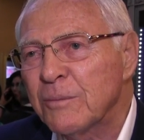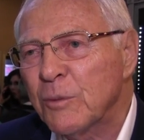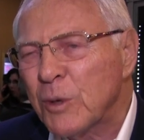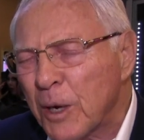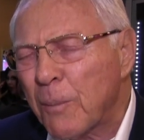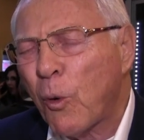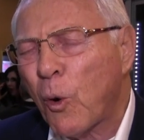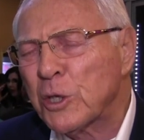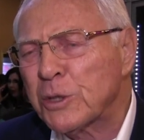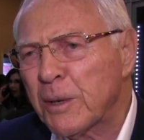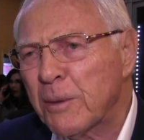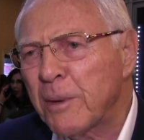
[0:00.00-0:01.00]

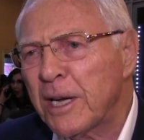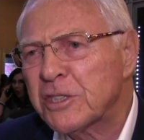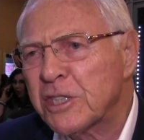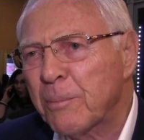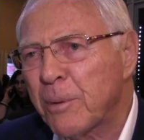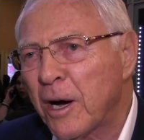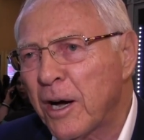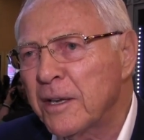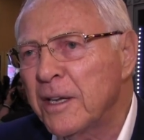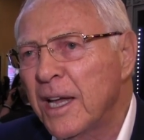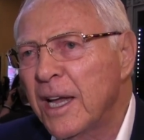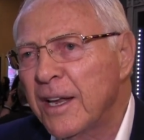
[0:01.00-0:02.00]
reapportionment based
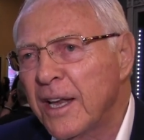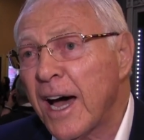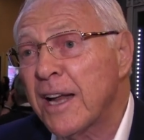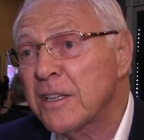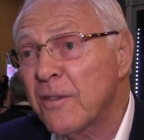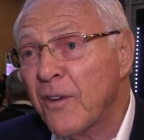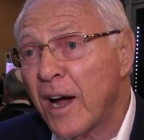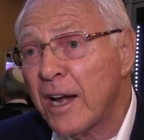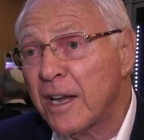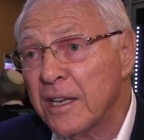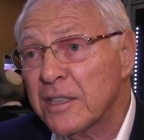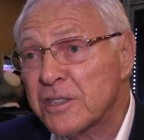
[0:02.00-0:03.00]
upon not
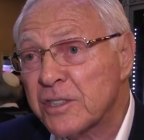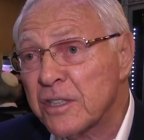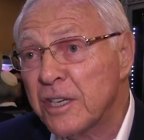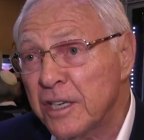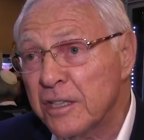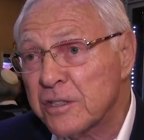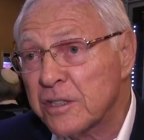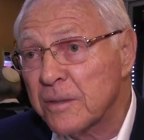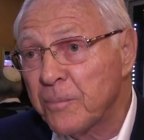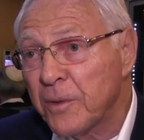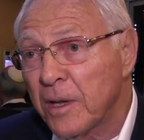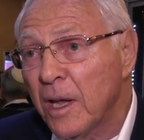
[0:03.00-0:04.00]
dividing cities
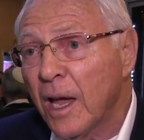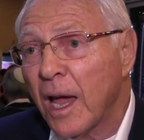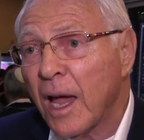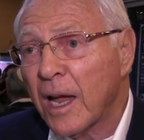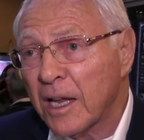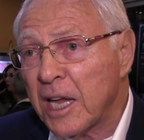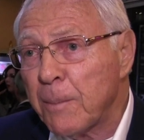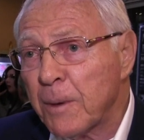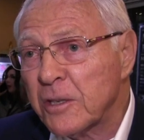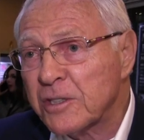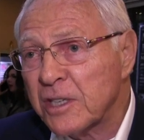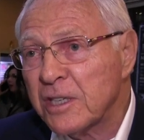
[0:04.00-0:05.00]
and
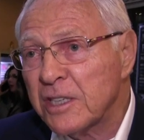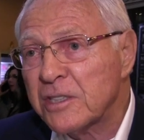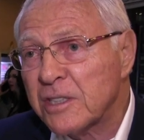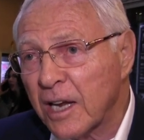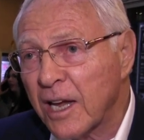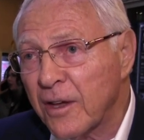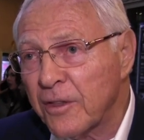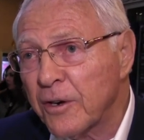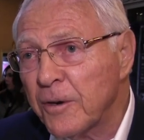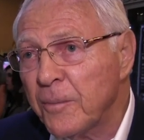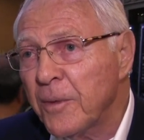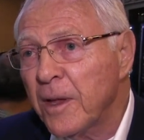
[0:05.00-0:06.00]
keeping cities
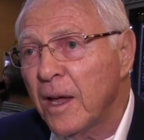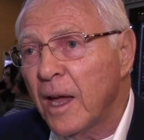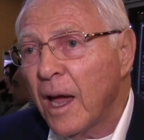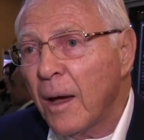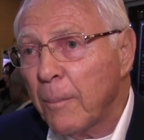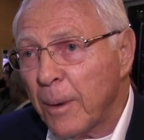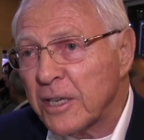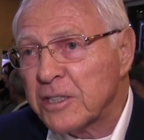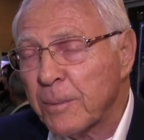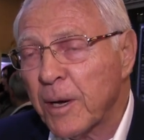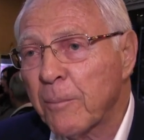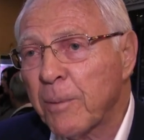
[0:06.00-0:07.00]
together based
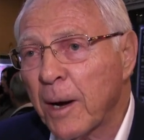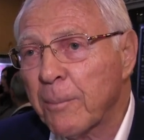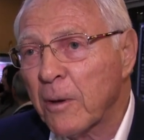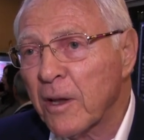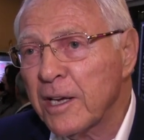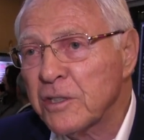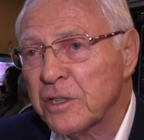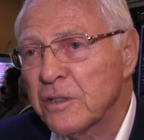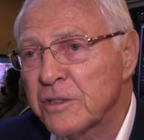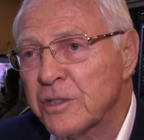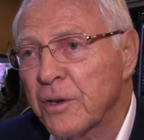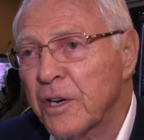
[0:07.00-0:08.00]
upon
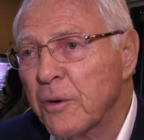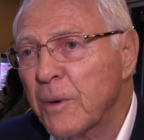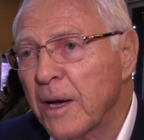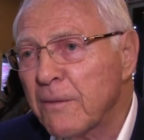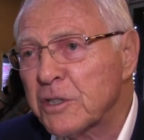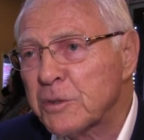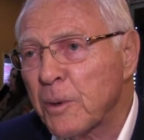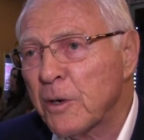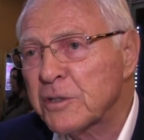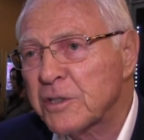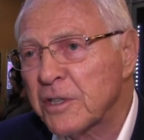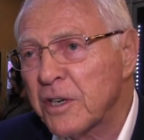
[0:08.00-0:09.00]
population. So here we have a
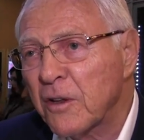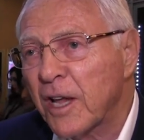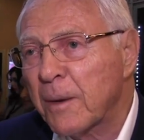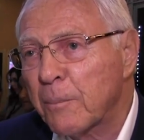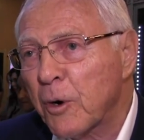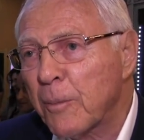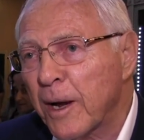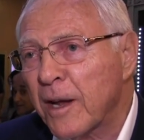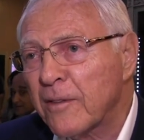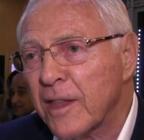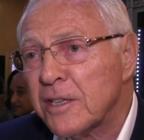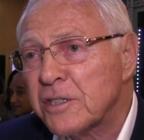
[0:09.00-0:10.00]
small city like
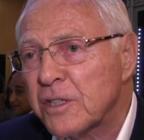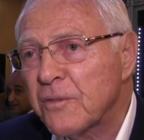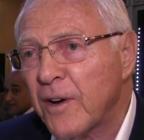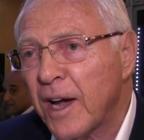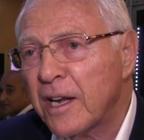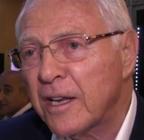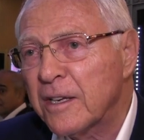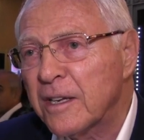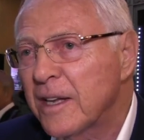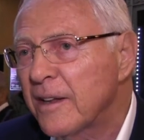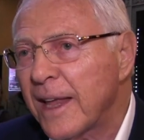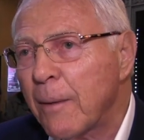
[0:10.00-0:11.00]
Burbank that's divided.
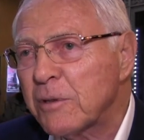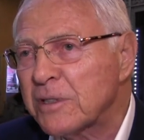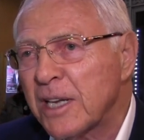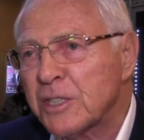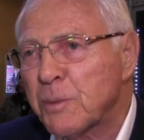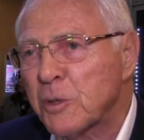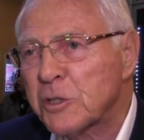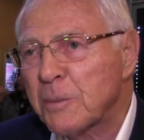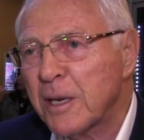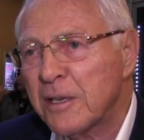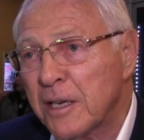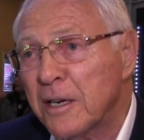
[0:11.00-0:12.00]
That was not supposed to
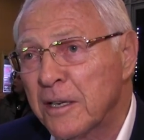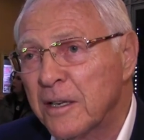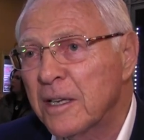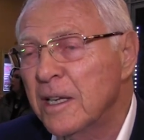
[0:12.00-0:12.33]
be done.